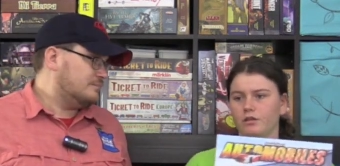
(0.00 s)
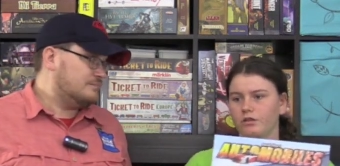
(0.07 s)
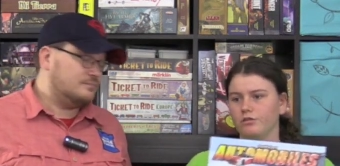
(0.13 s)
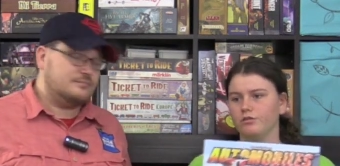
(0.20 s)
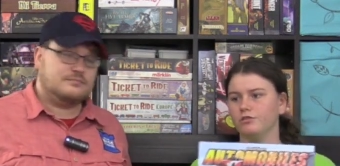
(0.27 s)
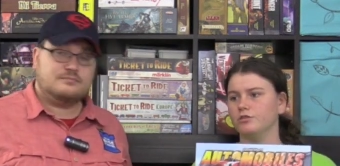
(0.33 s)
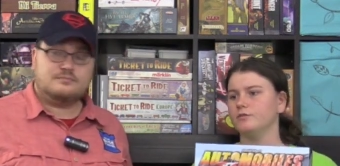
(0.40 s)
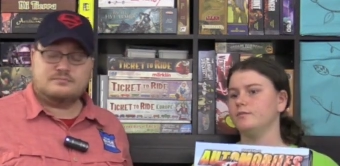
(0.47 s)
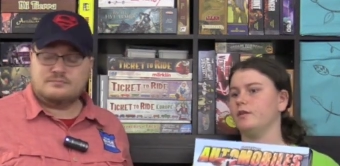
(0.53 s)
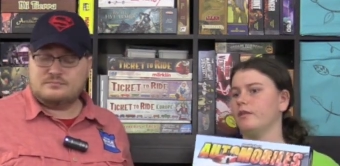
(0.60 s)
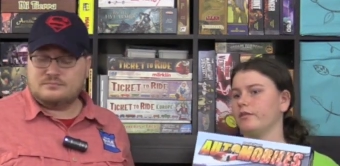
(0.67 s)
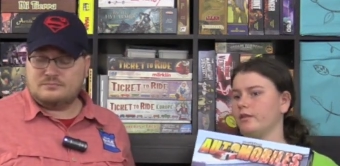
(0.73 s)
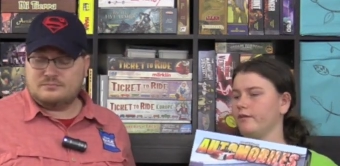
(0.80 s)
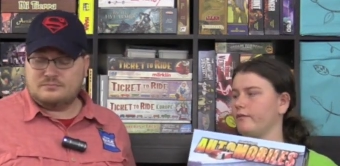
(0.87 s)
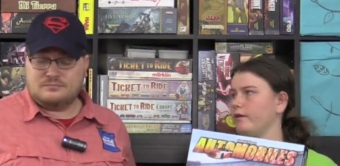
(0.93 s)
Speaker 1: cubes and
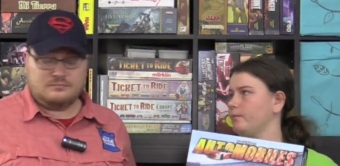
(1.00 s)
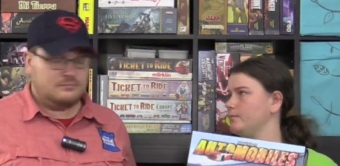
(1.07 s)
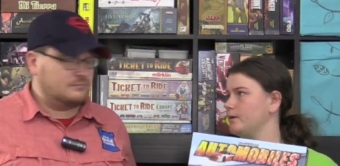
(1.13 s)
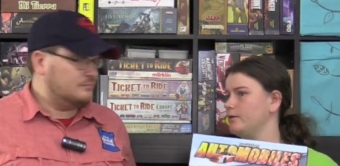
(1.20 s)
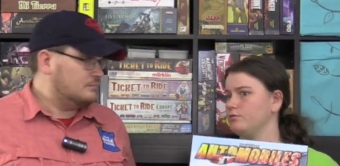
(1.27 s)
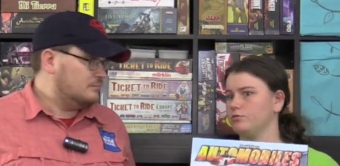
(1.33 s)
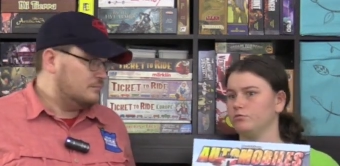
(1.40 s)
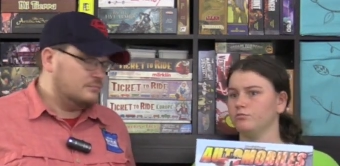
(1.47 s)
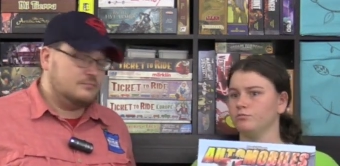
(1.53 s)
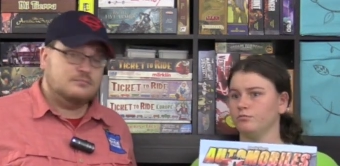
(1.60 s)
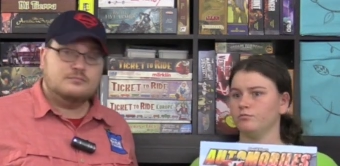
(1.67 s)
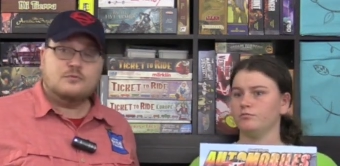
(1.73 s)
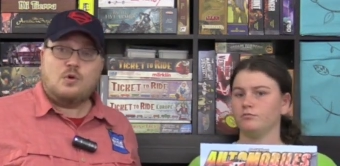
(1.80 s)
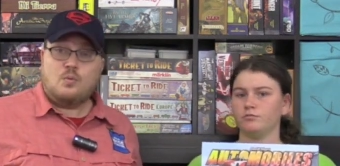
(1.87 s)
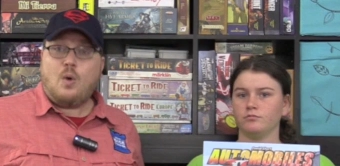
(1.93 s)
stuff helped out too.
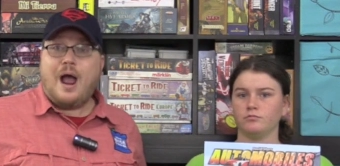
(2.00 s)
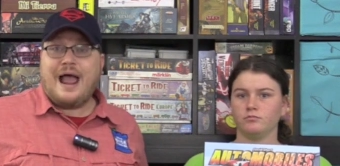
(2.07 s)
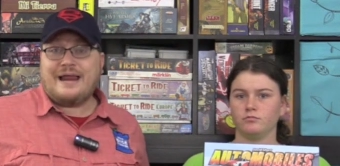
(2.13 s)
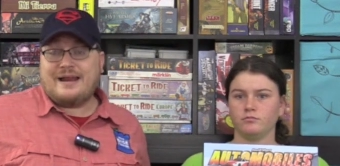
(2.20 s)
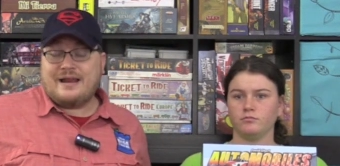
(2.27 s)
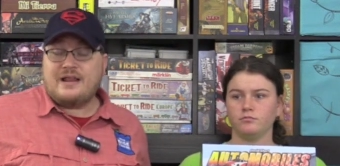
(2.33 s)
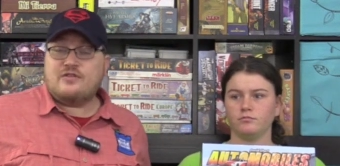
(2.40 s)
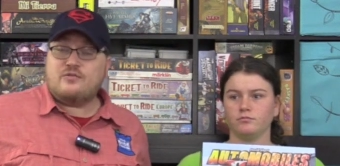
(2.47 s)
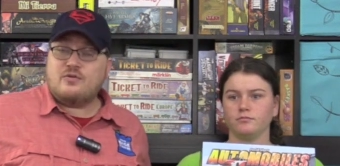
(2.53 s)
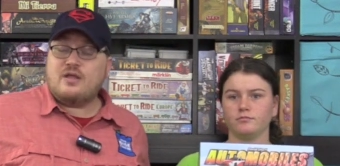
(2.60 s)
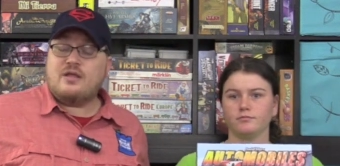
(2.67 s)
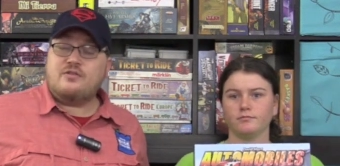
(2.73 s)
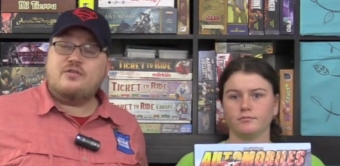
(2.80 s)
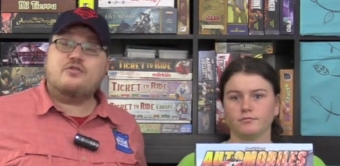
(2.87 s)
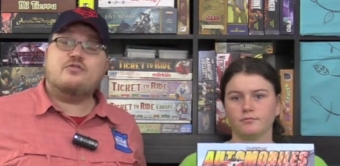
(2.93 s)
Speaker 2: Right, and it's
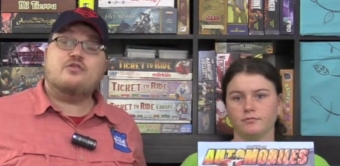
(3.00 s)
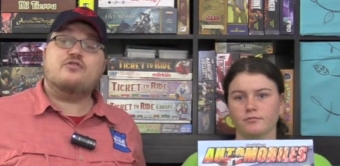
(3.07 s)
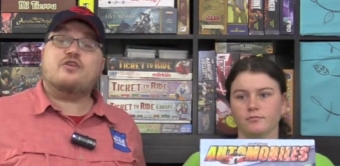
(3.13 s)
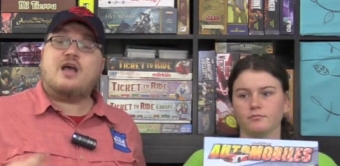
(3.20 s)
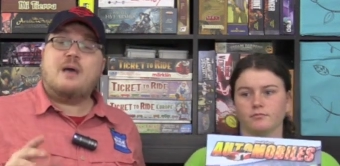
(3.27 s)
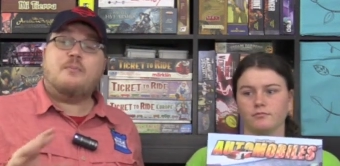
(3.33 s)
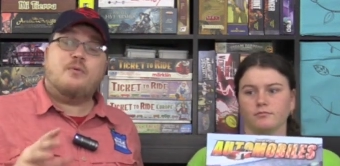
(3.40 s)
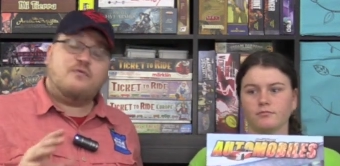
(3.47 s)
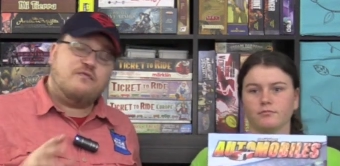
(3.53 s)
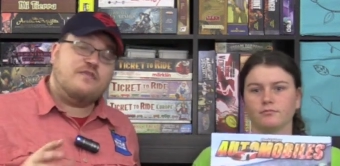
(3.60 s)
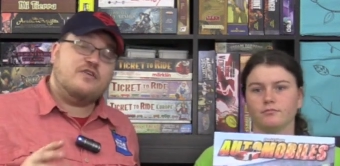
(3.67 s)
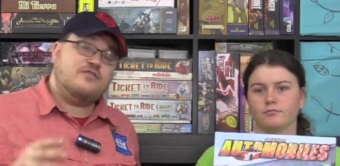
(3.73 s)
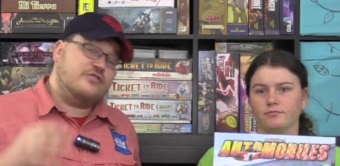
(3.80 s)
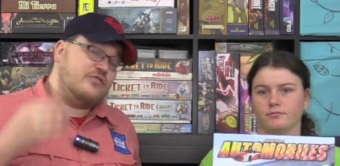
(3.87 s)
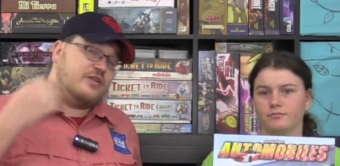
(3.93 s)
uh, there, there's a couple
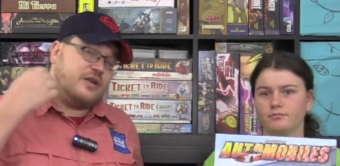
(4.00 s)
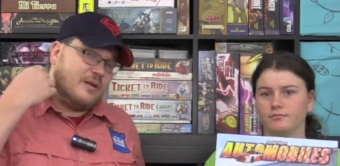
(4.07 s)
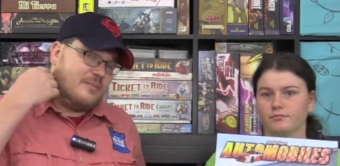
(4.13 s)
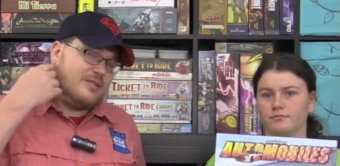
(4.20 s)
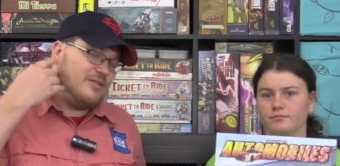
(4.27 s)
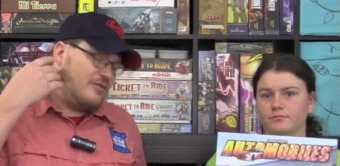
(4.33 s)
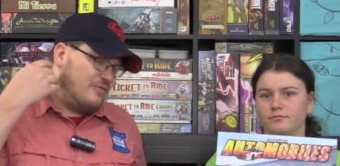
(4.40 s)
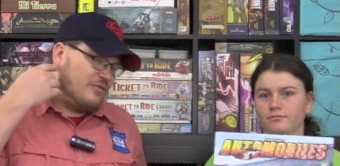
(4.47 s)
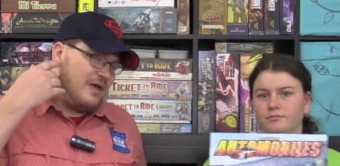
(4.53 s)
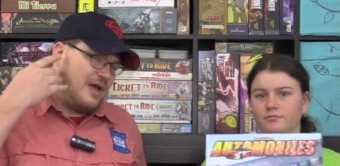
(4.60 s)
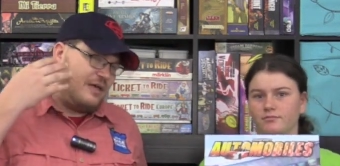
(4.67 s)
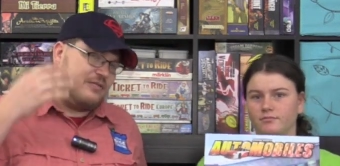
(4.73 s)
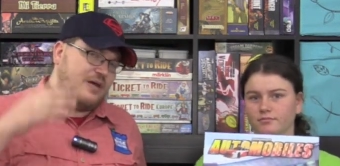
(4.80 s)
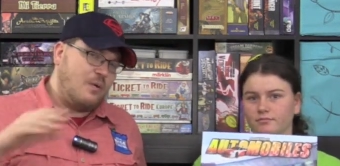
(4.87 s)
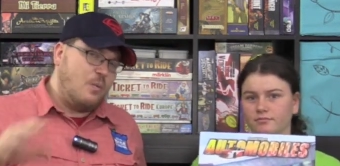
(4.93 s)
features in there. I mean,
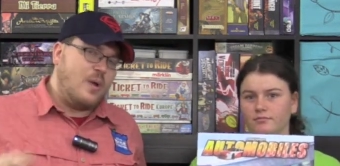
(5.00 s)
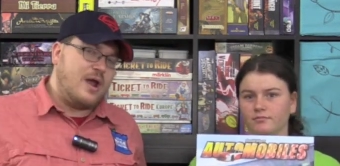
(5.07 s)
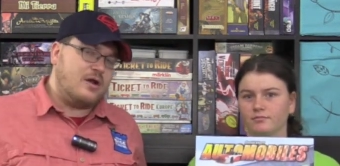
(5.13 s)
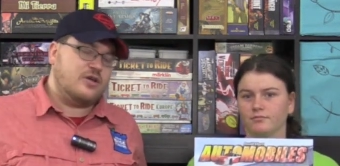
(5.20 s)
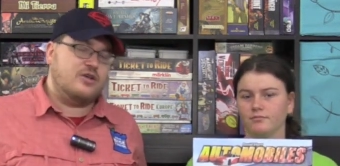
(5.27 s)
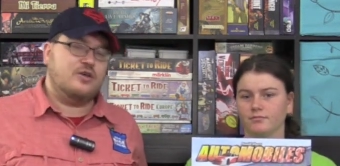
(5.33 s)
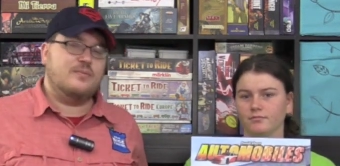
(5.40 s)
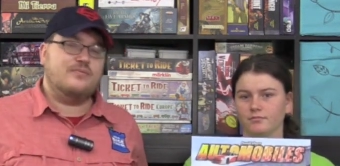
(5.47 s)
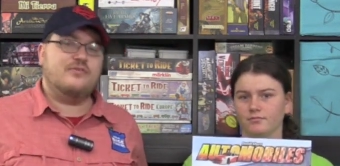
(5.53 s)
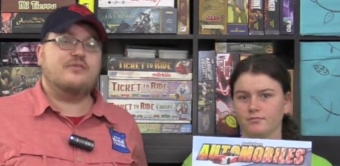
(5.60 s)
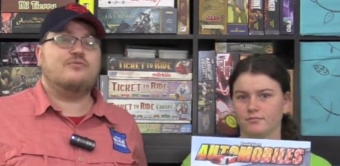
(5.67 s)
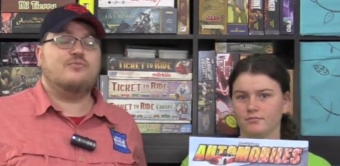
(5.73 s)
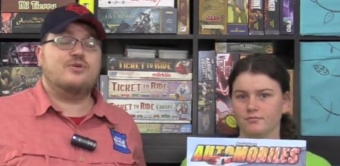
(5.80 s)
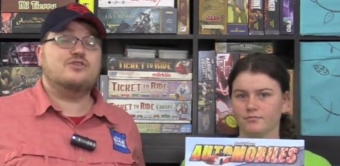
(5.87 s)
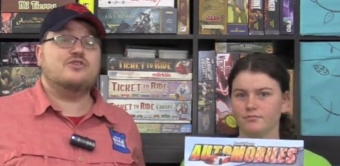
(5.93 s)
that that wear cubes,
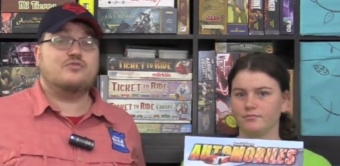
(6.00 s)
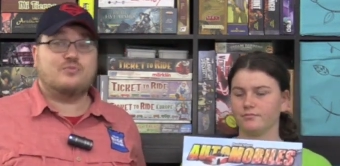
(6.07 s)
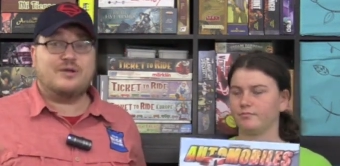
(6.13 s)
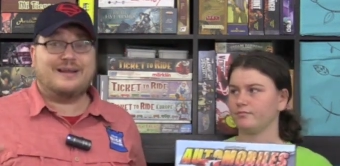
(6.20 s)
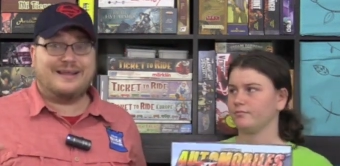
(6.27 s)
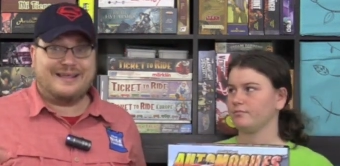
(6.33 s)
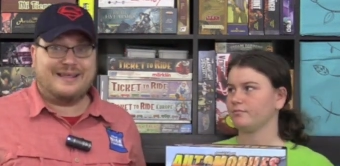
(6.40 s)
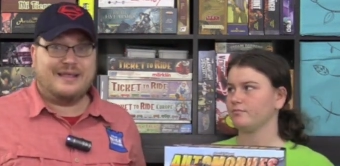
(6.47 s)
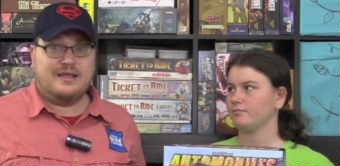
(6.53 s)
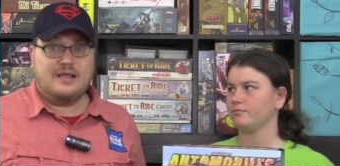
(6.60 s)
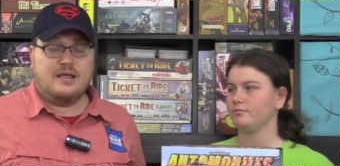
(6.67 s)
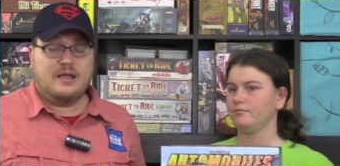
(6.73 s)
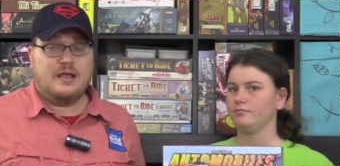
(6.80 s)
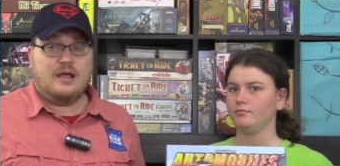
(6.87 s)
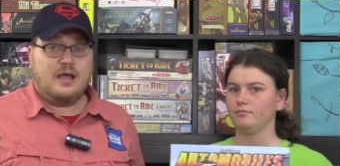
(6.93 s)
it, which is really
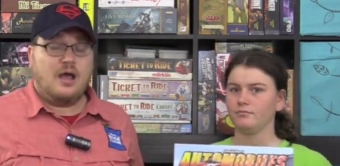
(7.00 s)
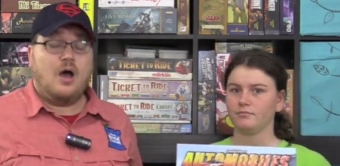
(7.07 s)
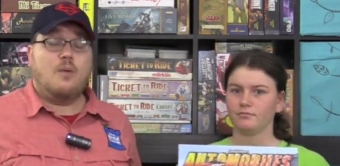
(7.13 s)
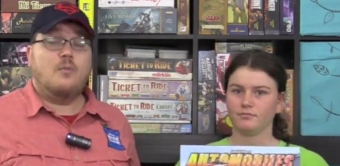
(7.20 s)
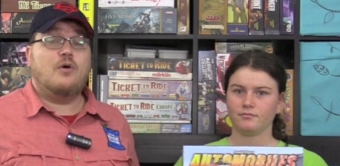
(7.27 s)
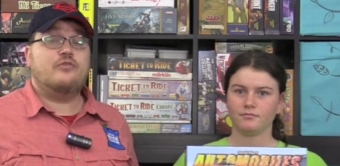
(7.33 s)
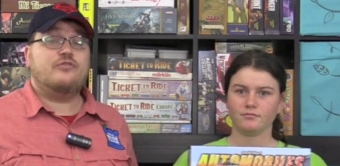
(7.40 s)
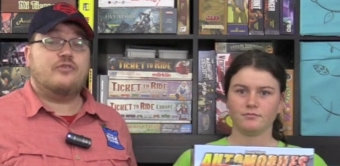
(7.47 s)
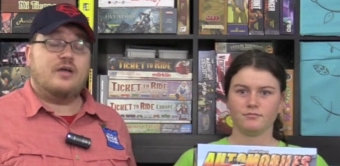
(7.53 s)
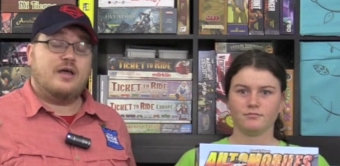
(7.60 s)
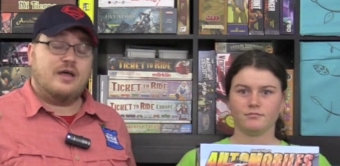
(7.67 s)
almost a